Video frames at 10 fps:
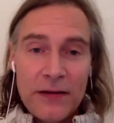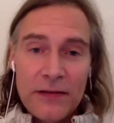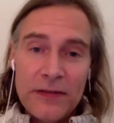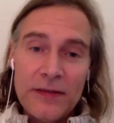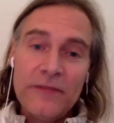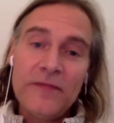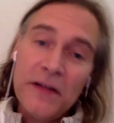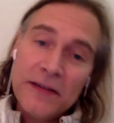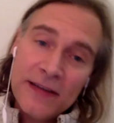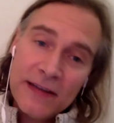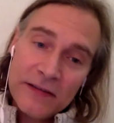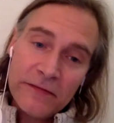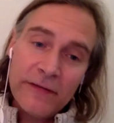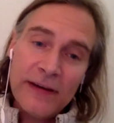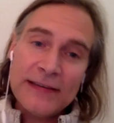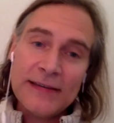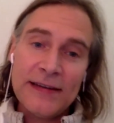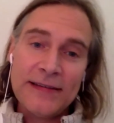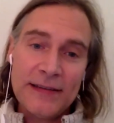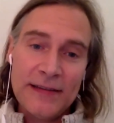the felt sense of
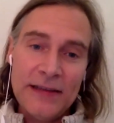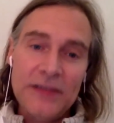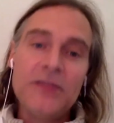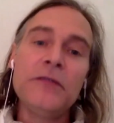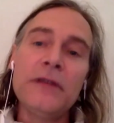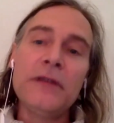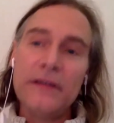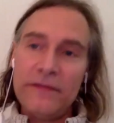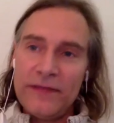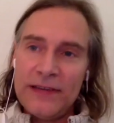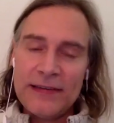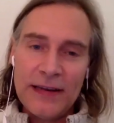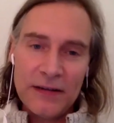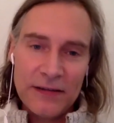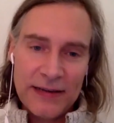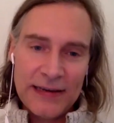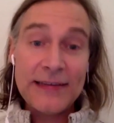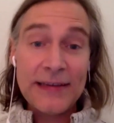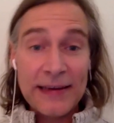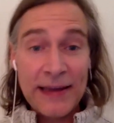resonance and the intuitive signaling
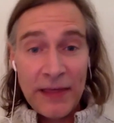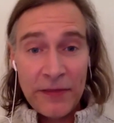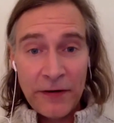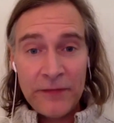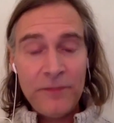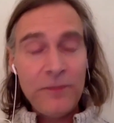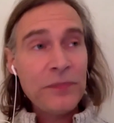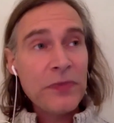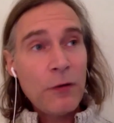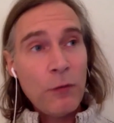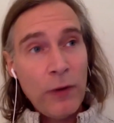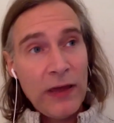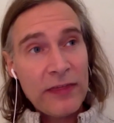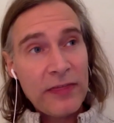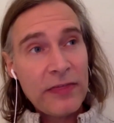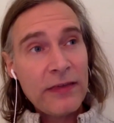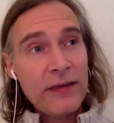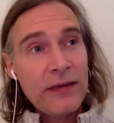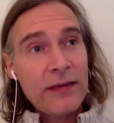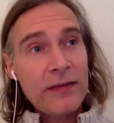together with
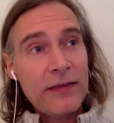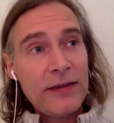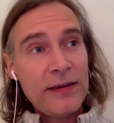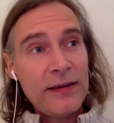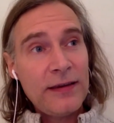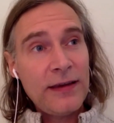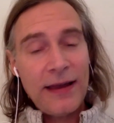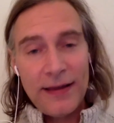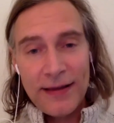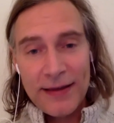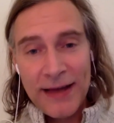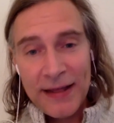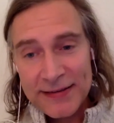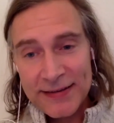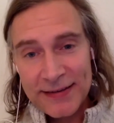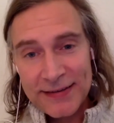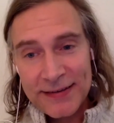the analysis.